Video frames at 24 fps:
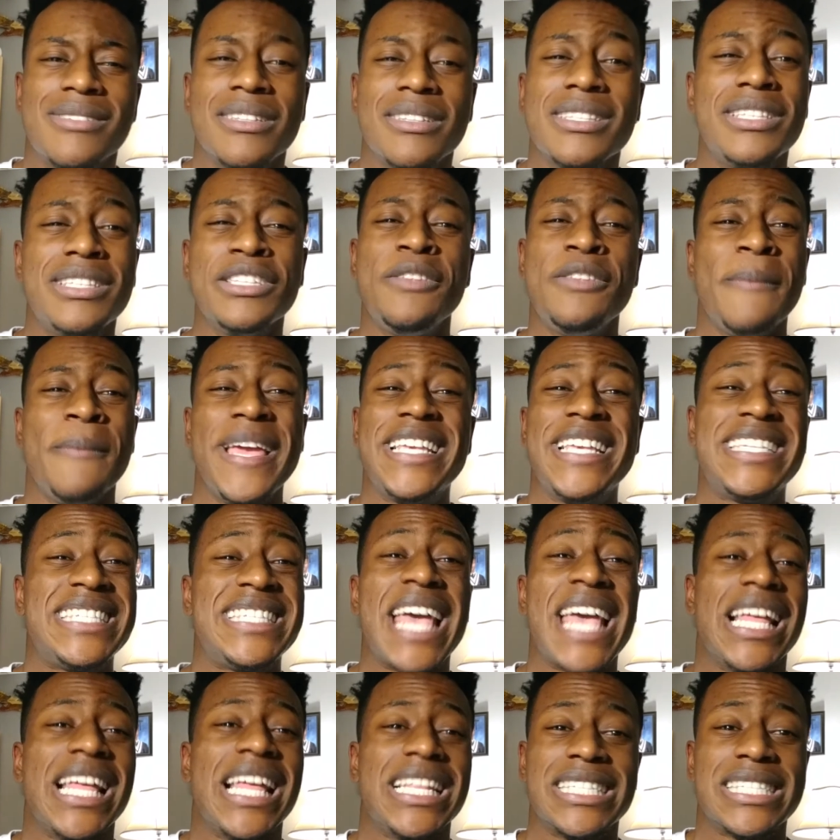doesn't make
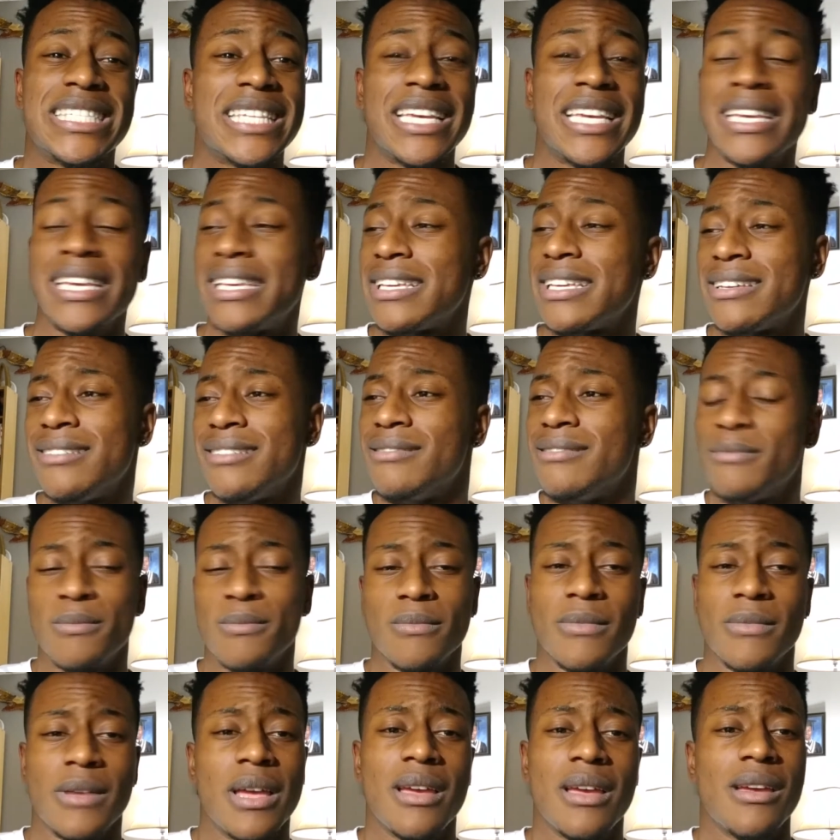sense. Like,
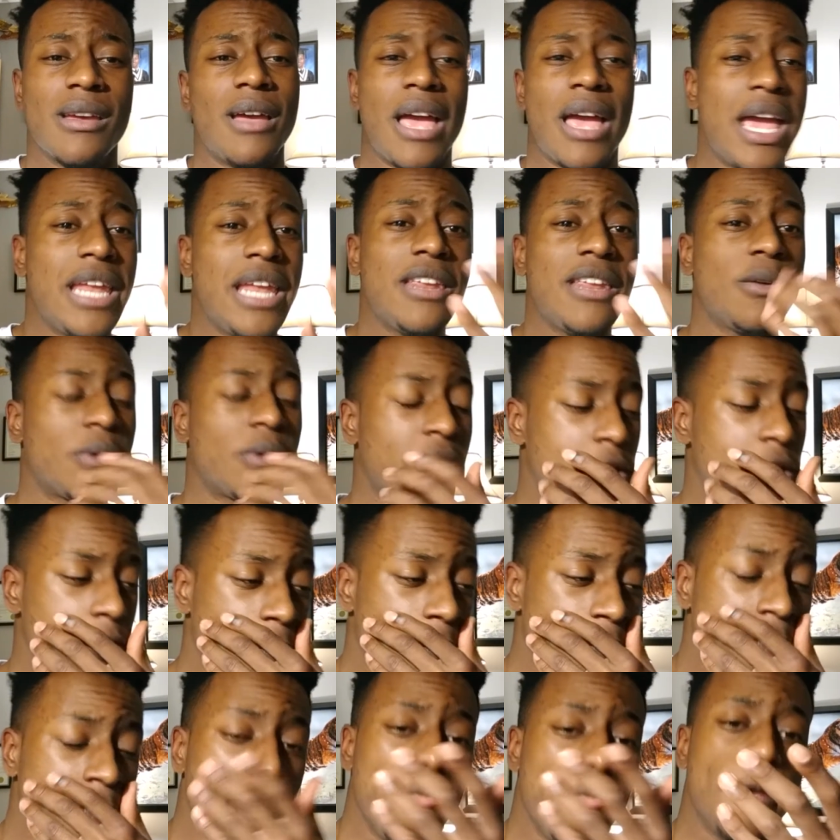anyways,
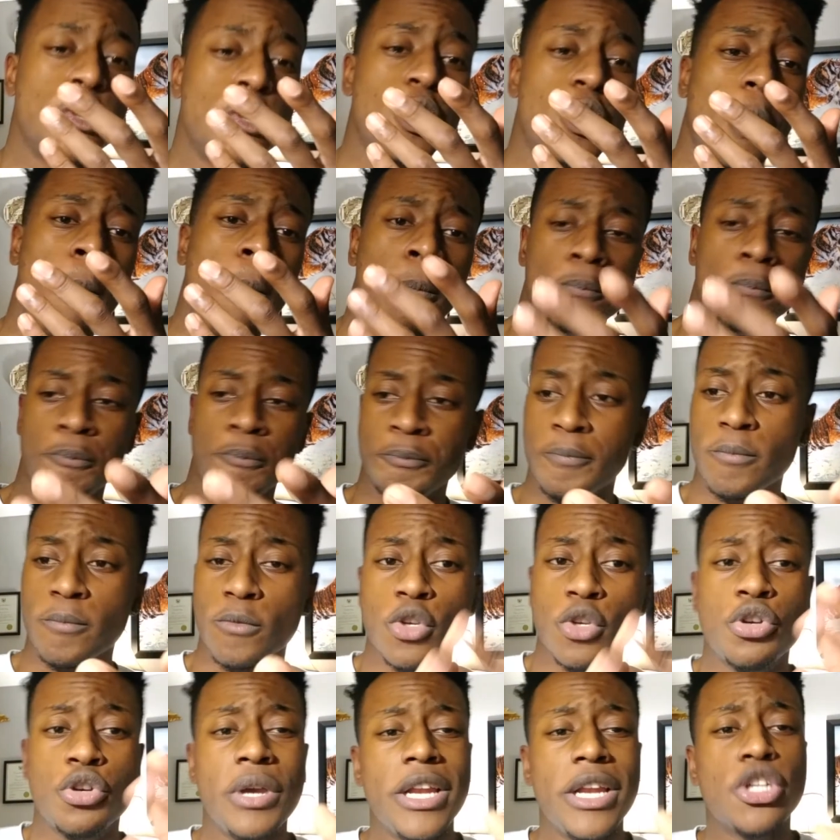so
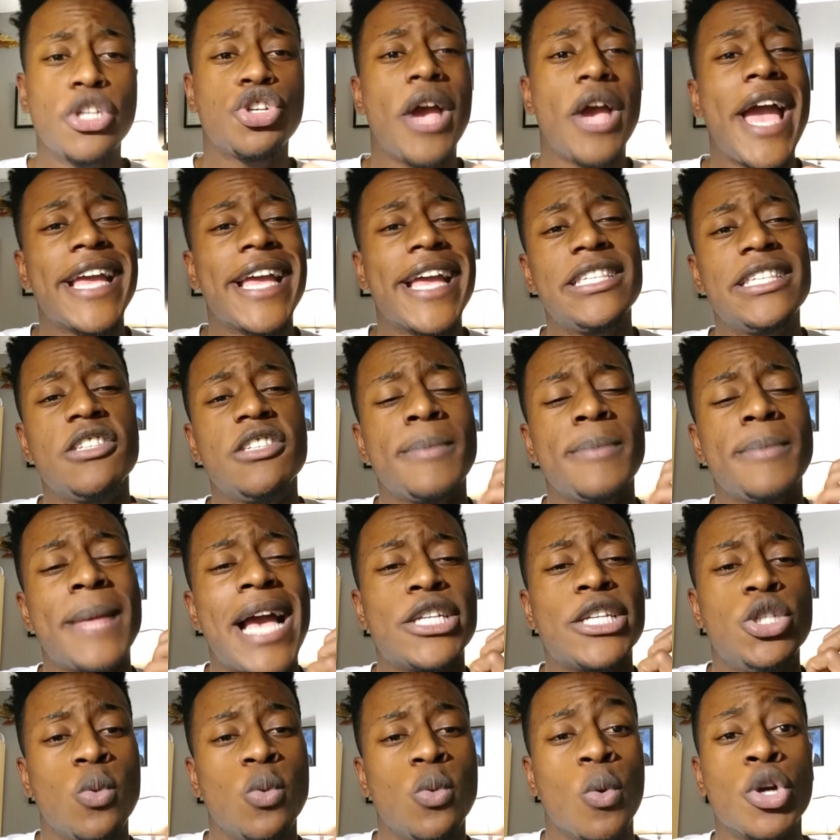create a tracking system that
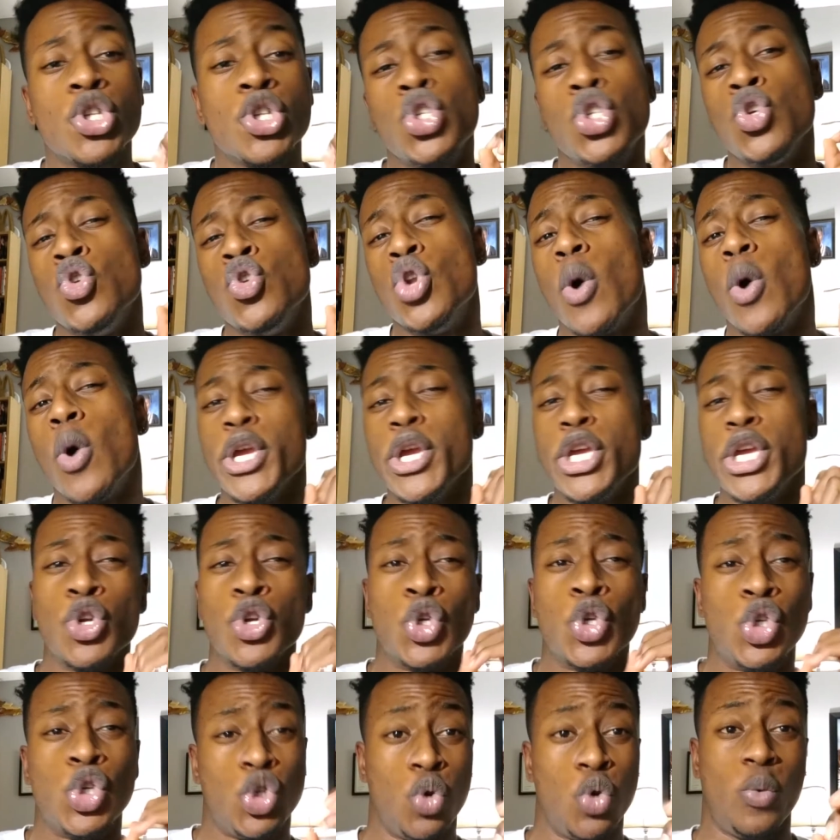actually works so you know what you're
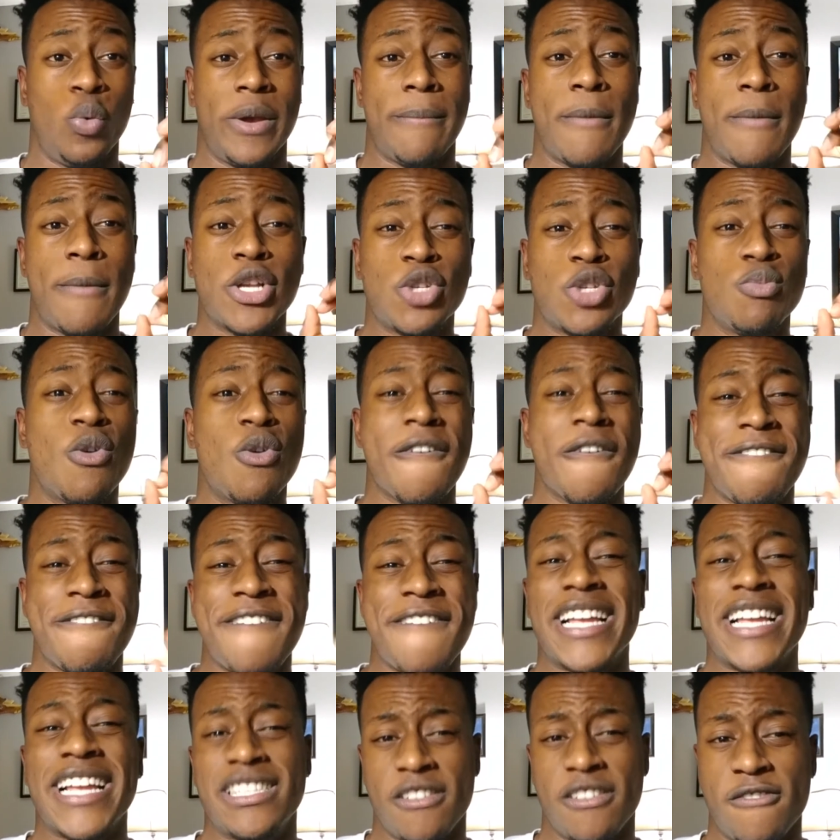doing much more
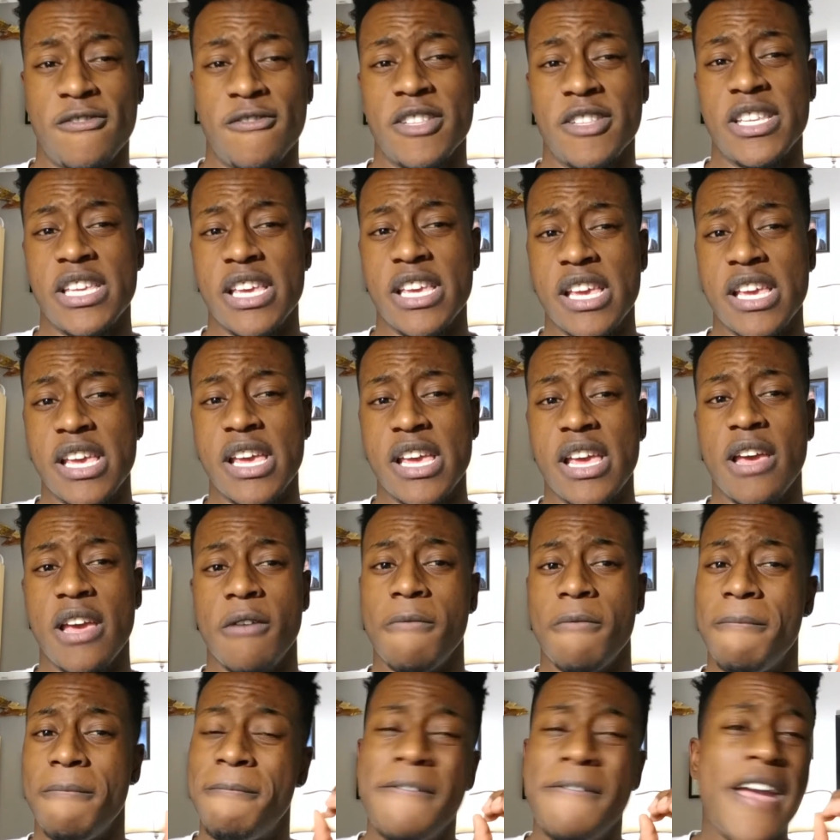effectively.
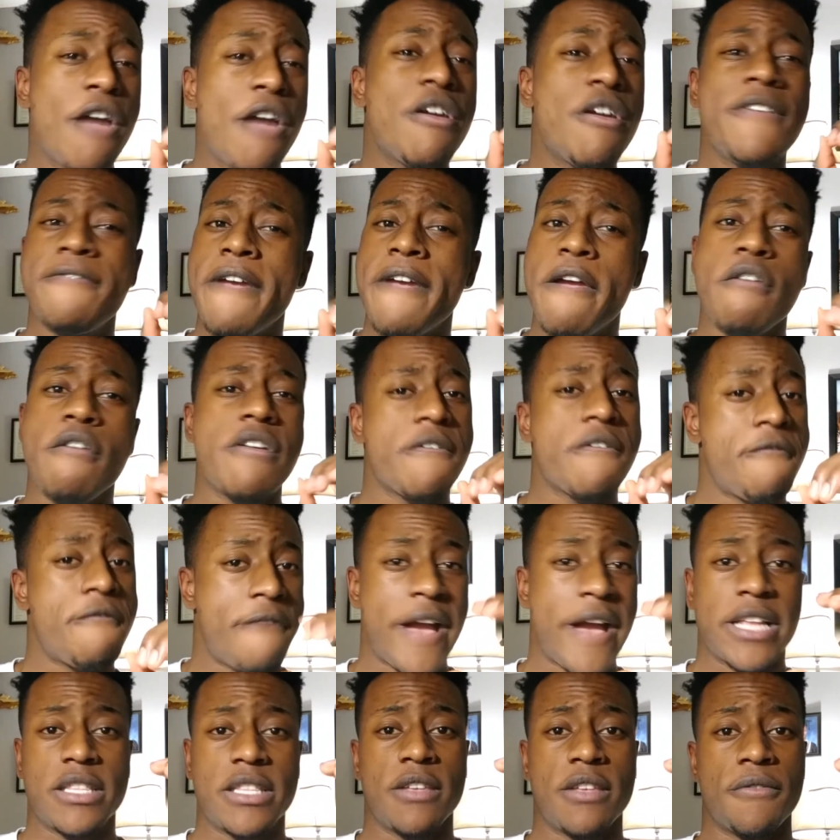Very, very
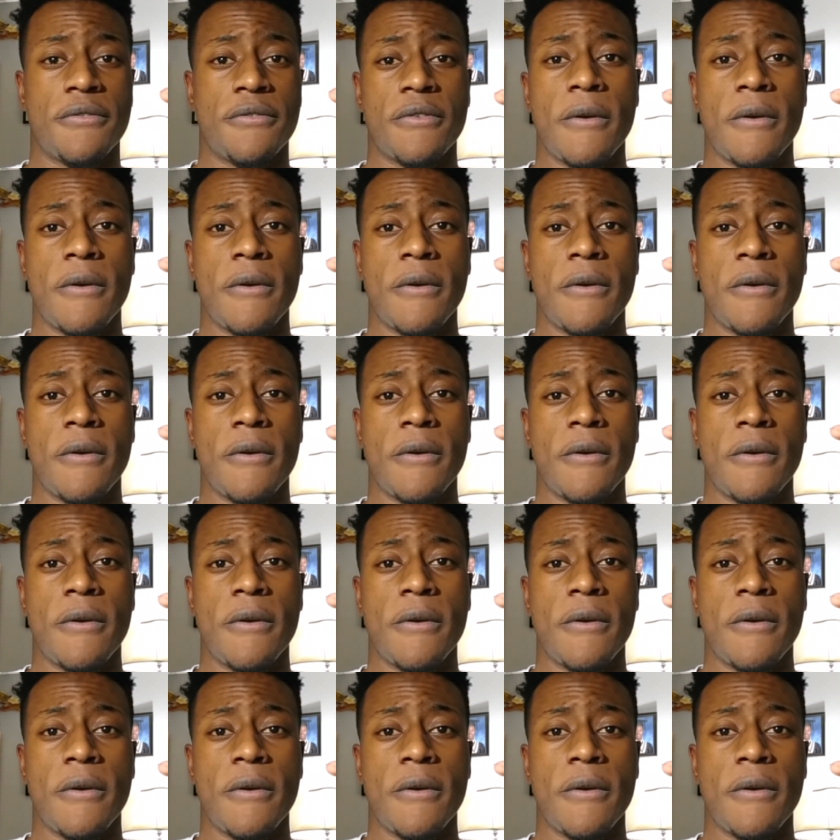effective.